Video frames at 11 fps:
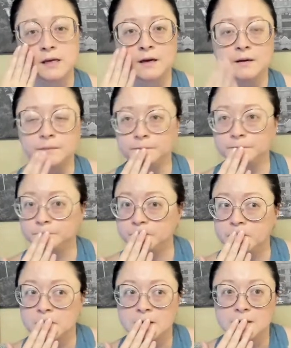
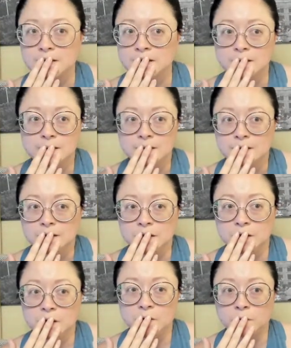
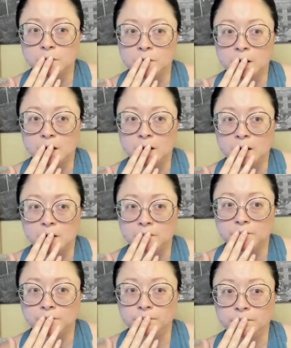You know, uh,
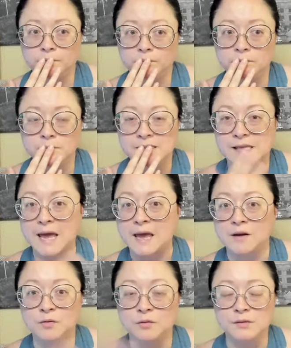
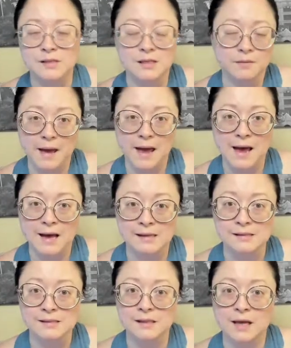Scandals in the
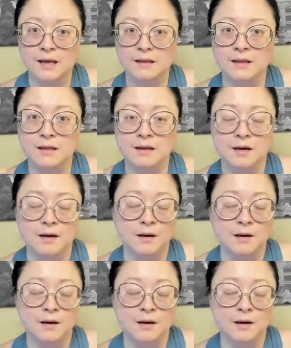past, like the